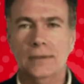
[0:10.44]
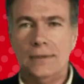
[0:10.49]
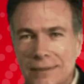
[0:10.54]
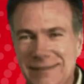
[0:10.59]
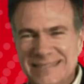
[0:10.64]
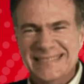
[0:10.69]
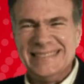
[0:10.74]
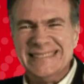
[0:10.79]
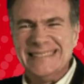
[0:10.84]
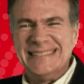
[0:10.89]

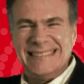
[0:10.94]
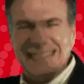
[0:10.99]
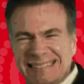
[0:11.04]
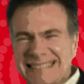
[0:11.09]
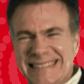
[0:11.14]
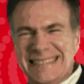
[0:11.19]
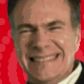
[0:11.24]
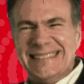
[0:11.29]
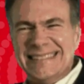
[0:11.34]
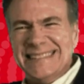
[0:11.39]
This
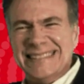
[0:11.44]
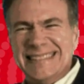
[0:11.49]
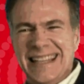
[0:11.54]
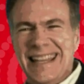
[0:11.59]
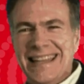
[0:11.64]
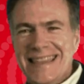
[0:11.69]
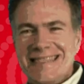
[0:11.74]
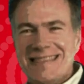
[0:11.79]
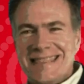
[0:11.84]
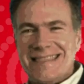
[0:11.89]
YouTube channel
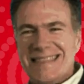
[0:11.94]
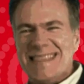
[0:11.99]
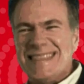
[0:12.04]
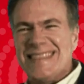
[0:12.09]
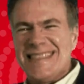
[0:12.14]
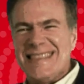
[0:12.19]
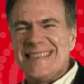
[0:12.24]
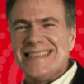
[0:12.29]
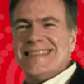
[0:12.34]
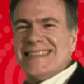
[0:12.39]
discusses
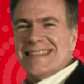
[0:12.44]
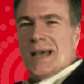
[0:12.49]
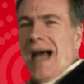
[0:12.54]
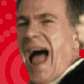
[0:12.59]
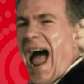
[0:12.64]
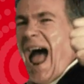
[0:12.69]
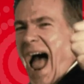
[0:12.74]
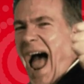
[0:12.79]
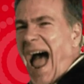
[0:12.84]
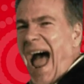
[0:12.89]
various
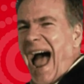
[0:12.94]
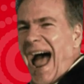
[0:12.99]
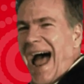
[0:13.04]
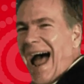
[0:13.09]
tutorials